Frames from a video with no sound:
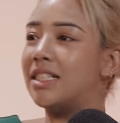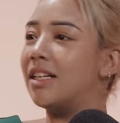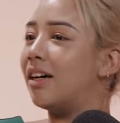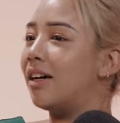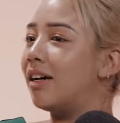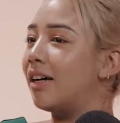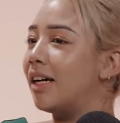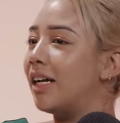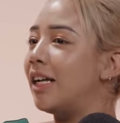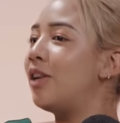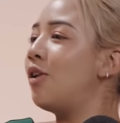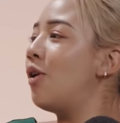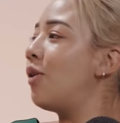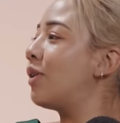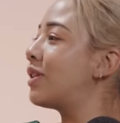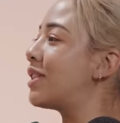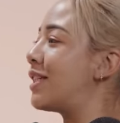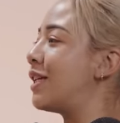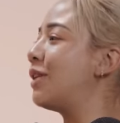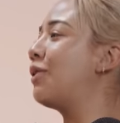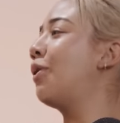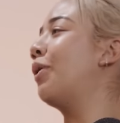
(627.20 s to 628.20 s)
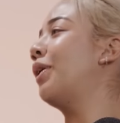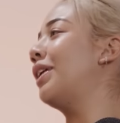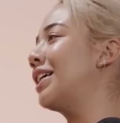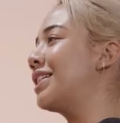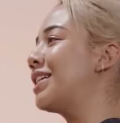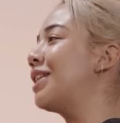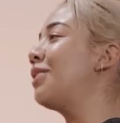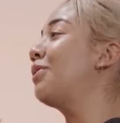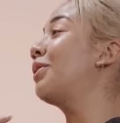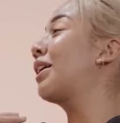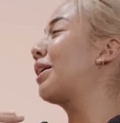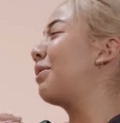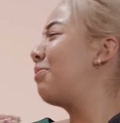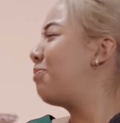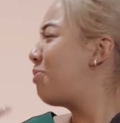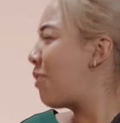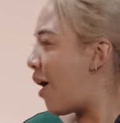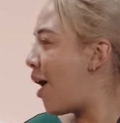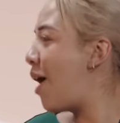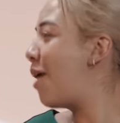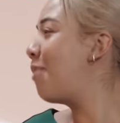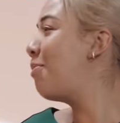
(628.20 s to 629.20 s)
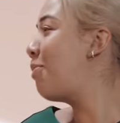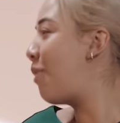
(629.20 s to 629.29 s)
the, it looks, you know, it doesn't look like a bra